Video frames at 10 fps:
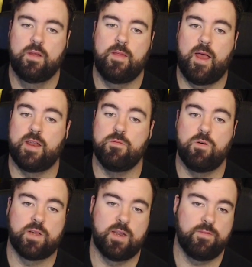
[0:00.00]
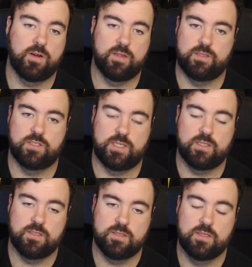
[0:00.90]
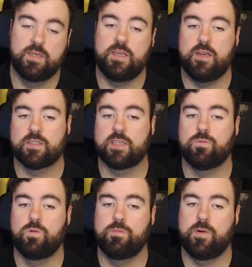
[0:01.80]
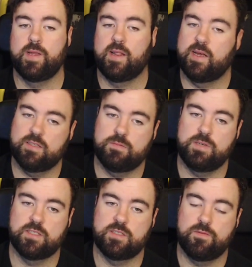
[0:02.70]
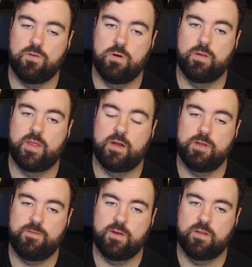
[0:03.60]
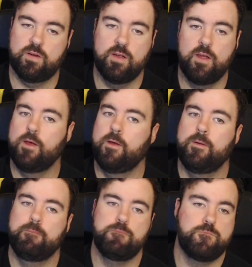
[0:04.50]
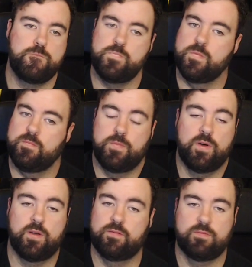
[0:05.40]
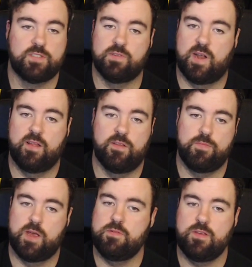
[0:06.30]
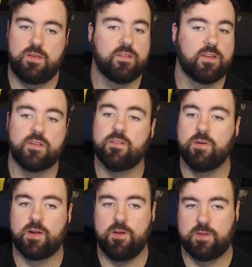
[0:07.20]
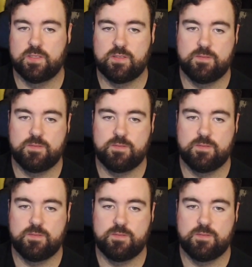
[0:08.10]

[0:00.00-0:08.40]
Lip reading: and he won't get it for clean sheets. He also gets 1 point less because he's a forward than a midfielder. But it's Ronaldo, baby. He's going to score goals.